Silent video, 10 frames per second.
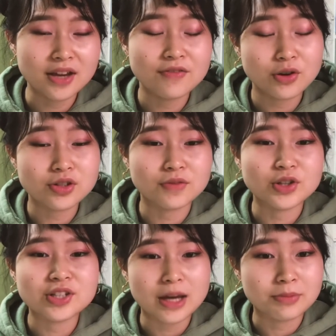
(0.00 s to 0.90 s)
first of all,
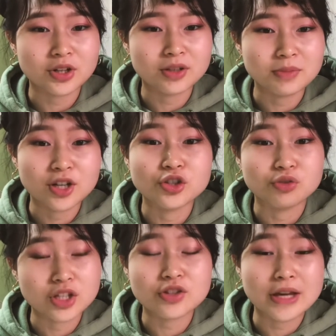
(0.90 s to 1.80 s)
stepped on because you
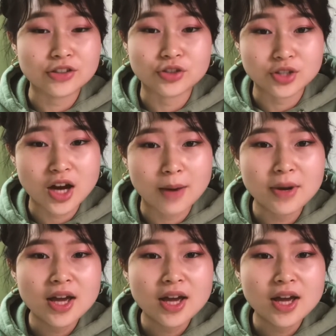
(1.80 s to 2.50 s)
need to get to the top.